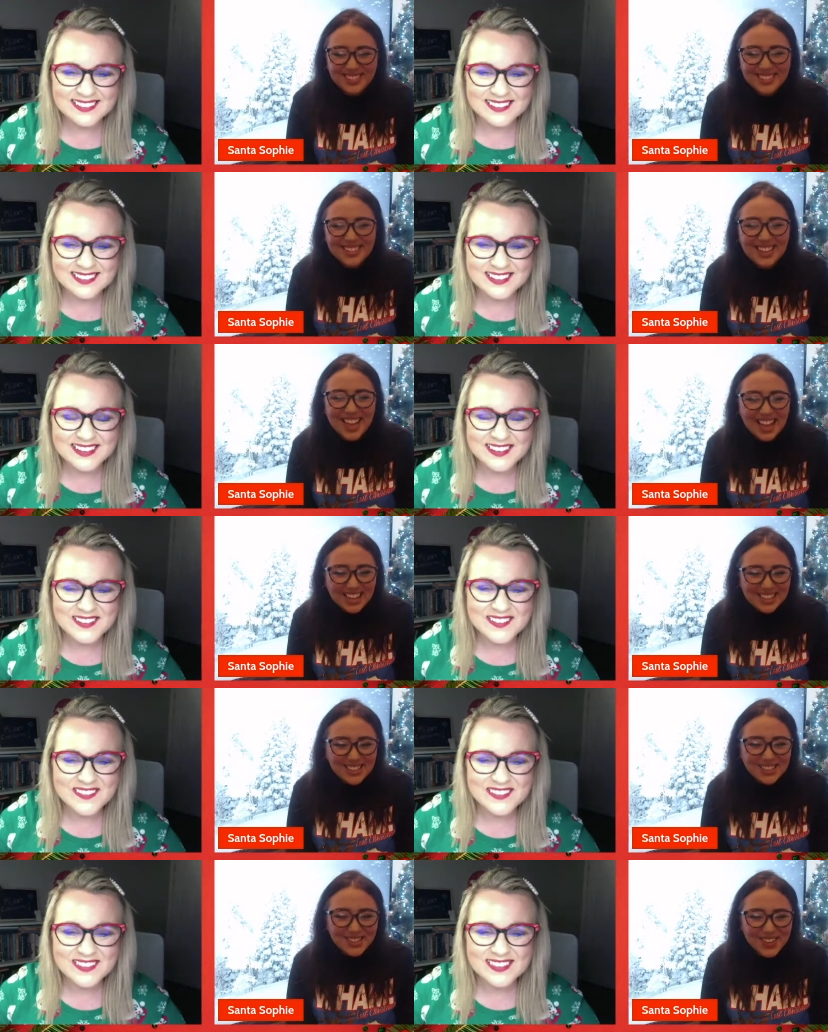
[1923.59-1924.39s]

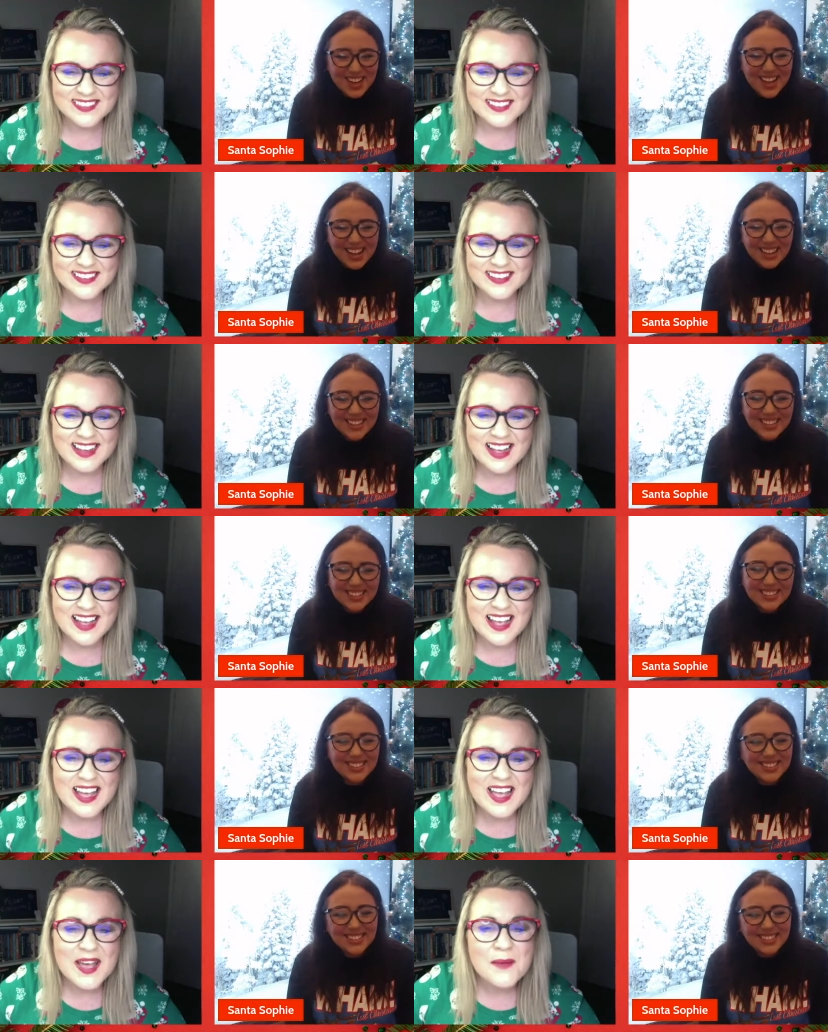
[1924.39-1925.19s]
Speaker 1: Thanks, Joanne.
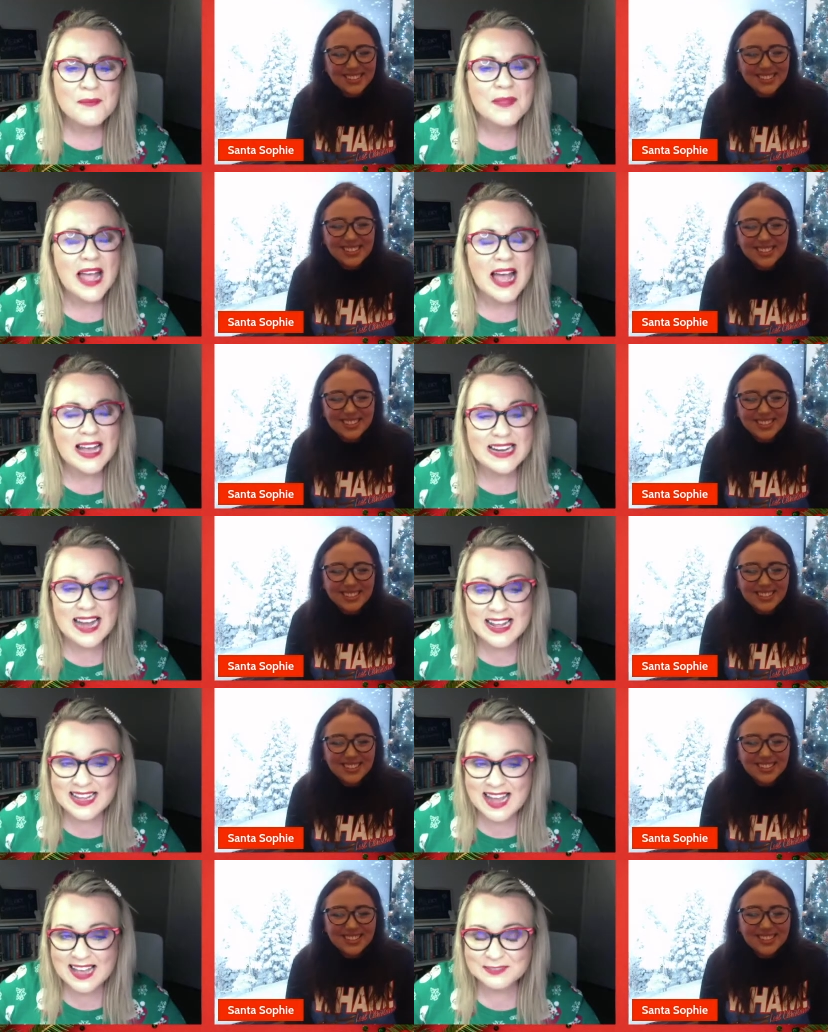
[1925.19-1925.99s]
Speaker 2: And
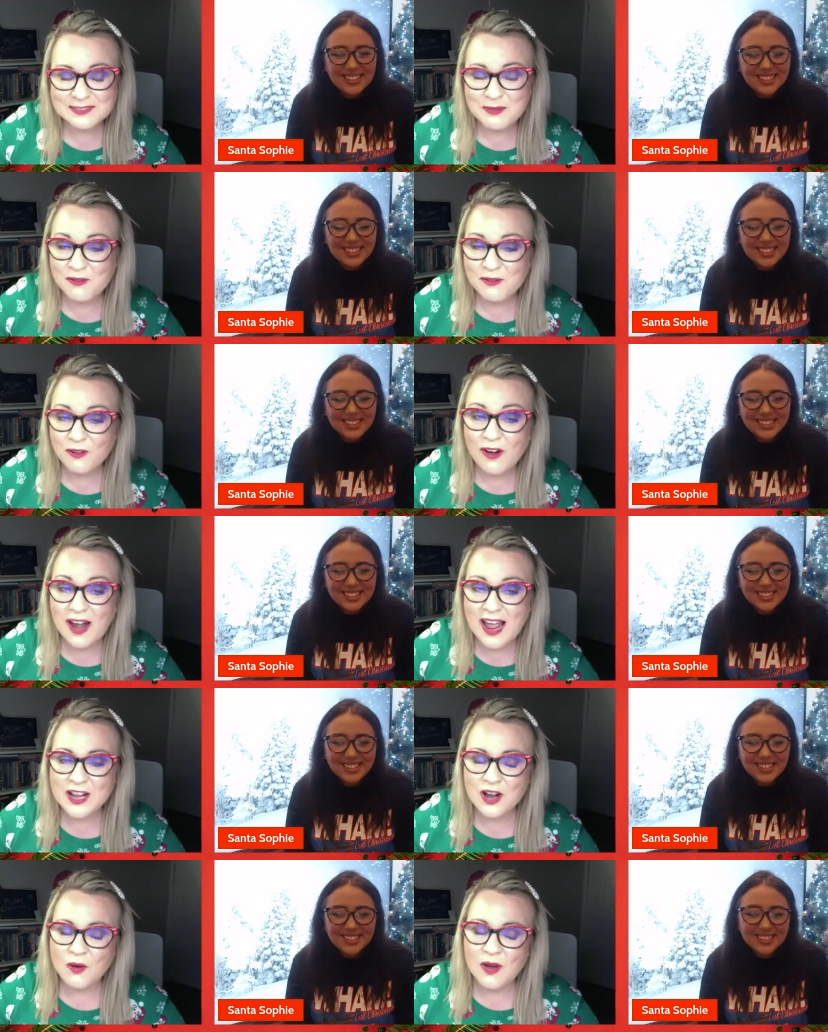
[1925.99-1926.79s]
I guess before
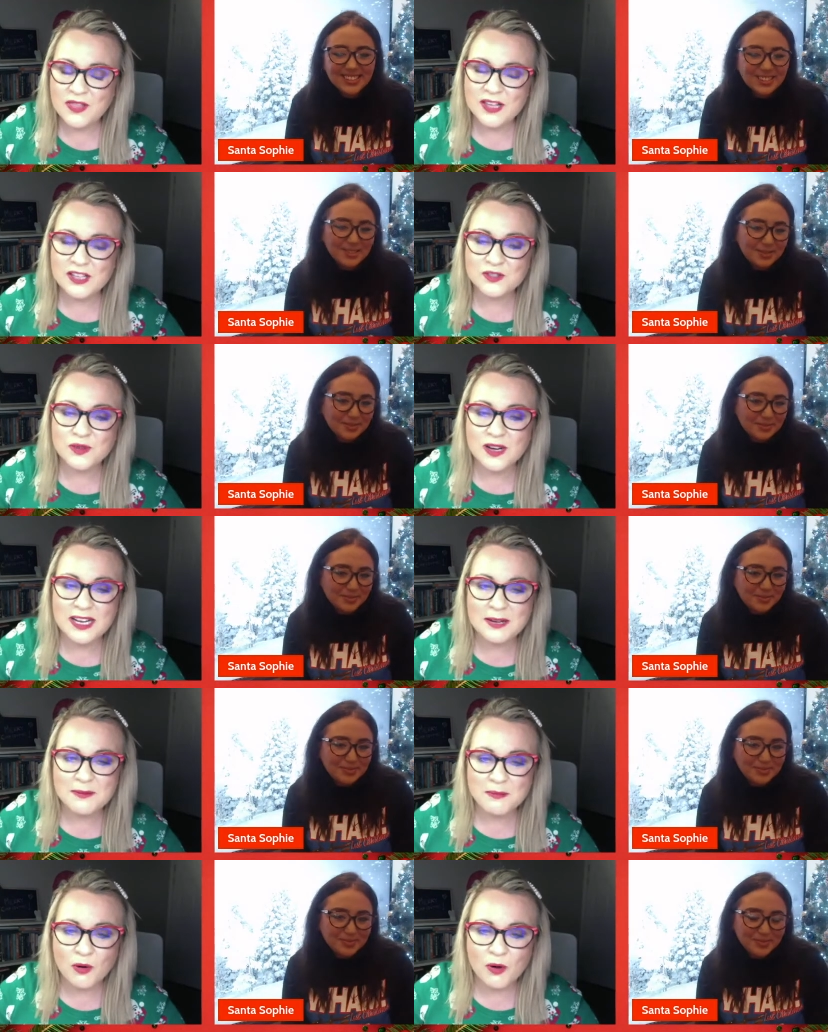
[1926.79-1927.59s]
I go, I think it's
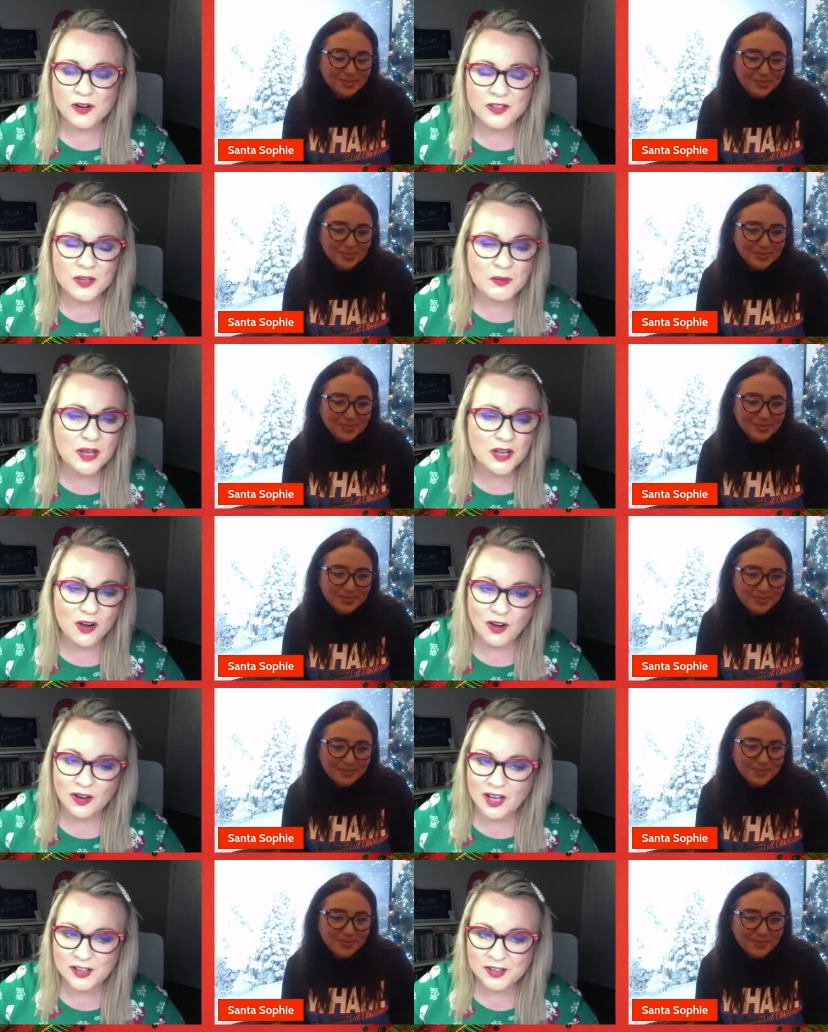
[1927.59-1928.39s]
really important that we
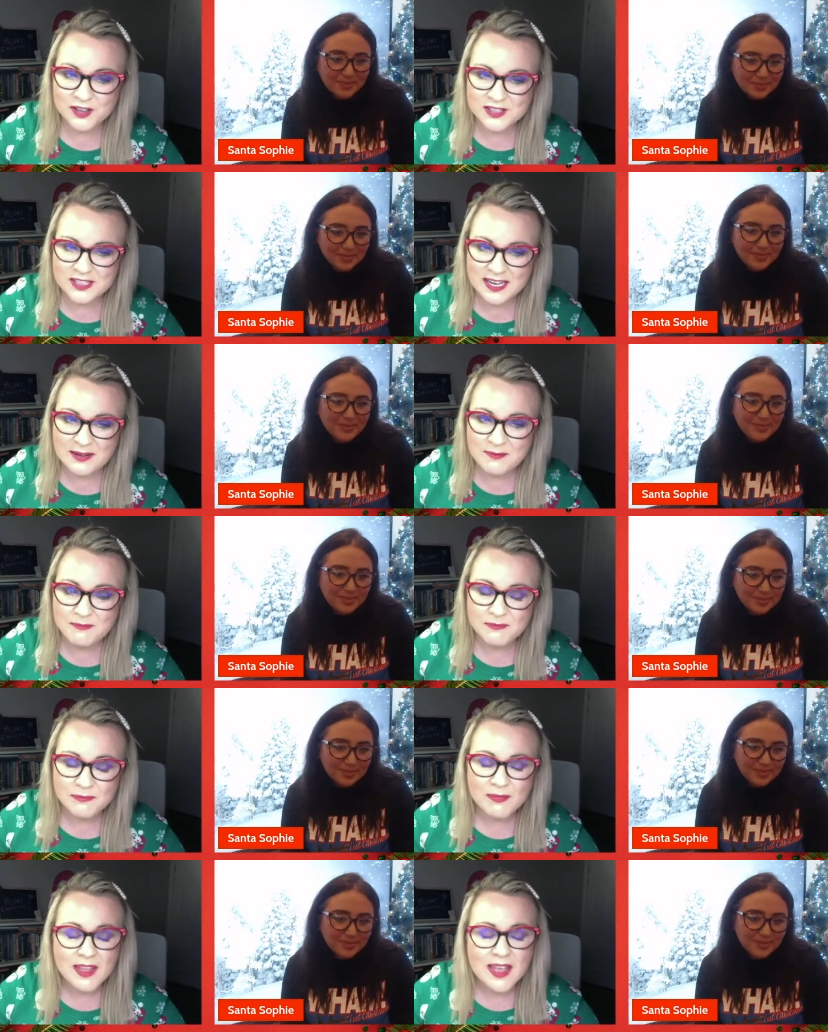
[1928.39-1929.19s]
call out our team.
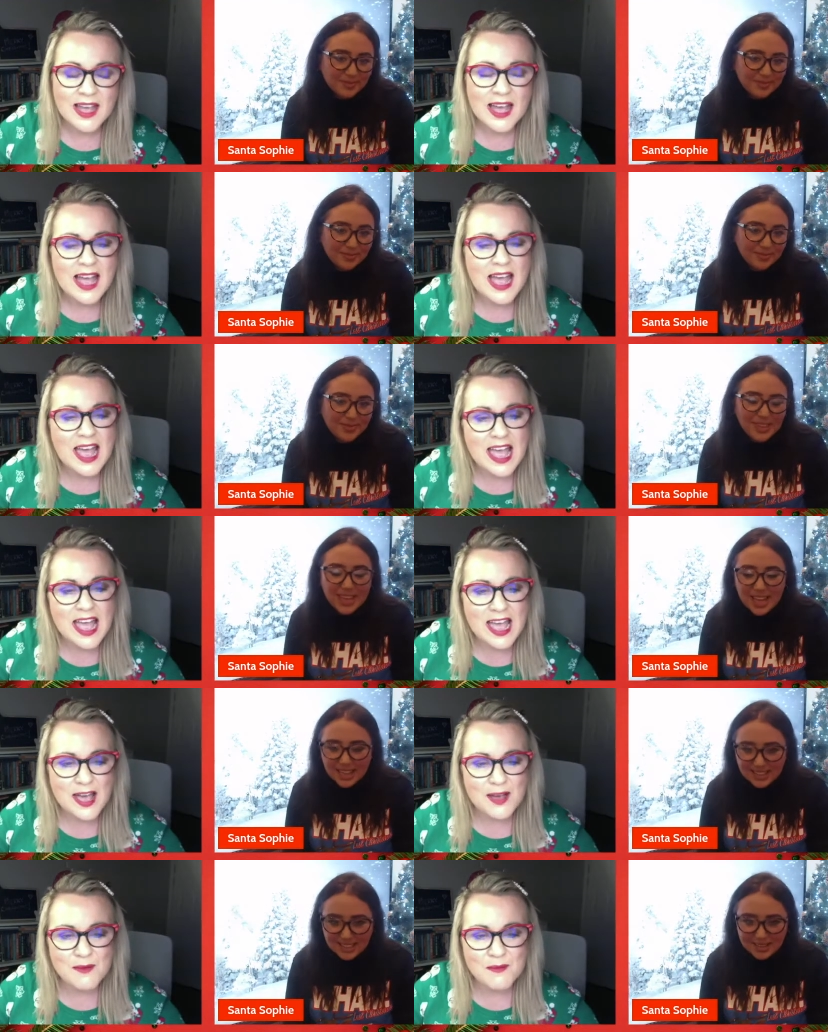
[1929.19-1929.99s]
Um,
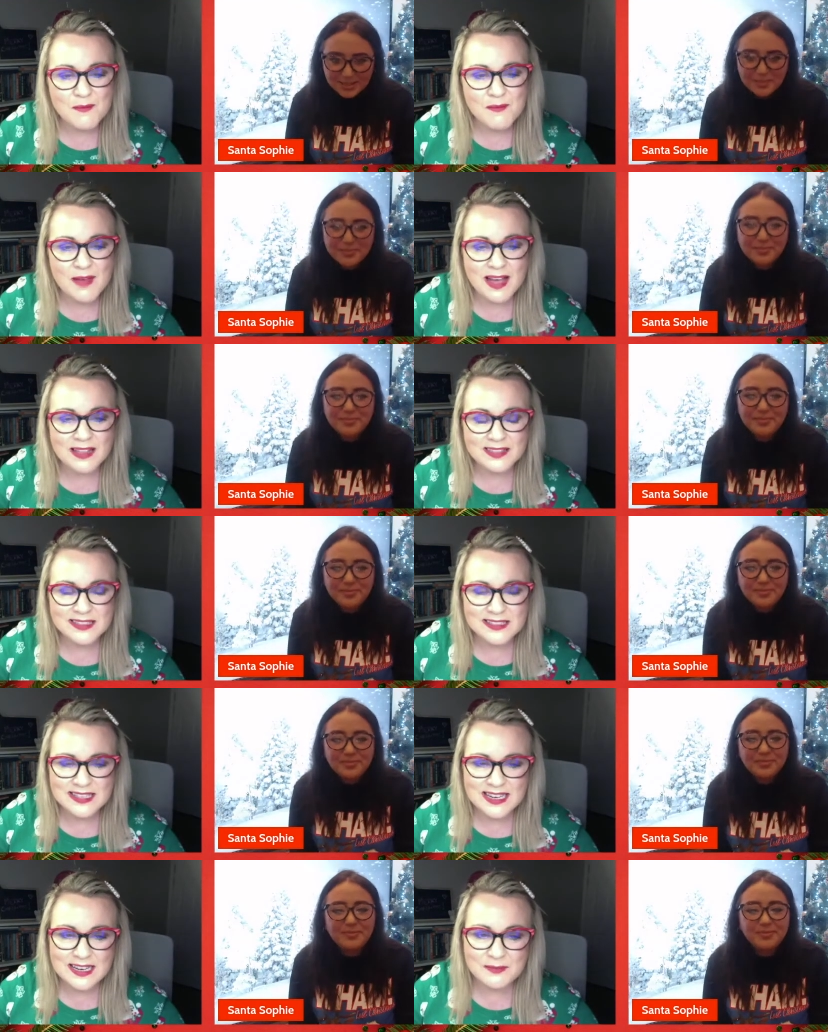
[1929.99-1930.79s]
yeah. And
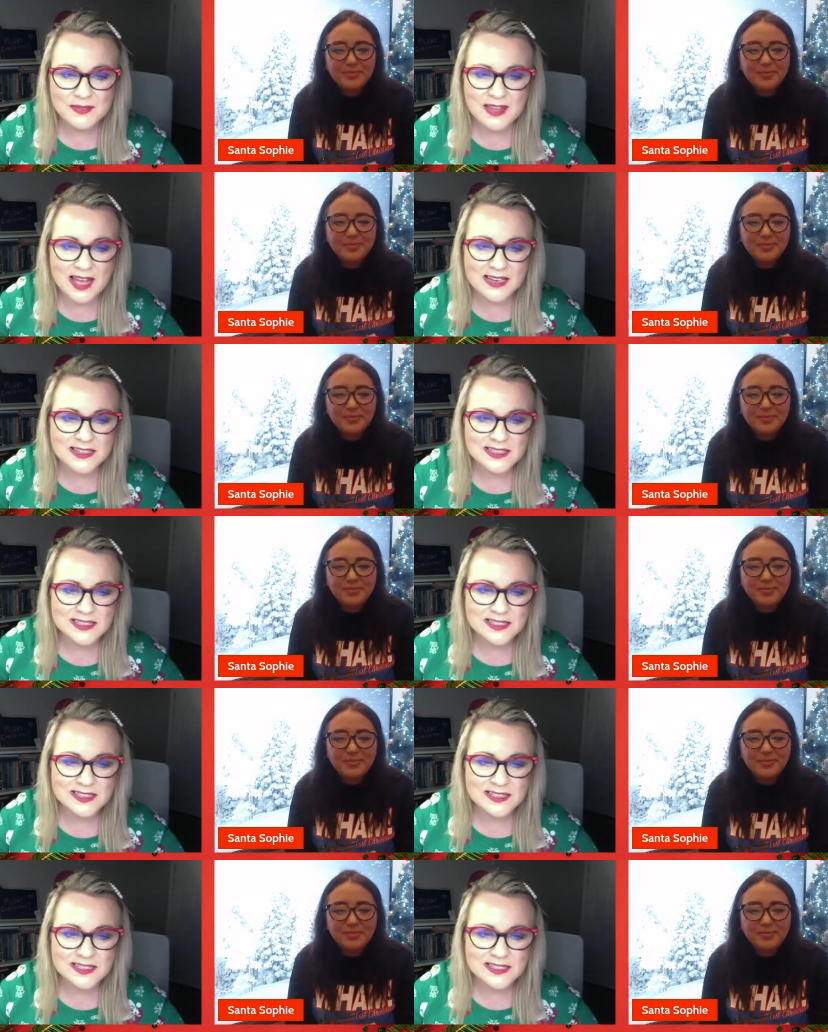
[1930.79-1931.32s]
the team that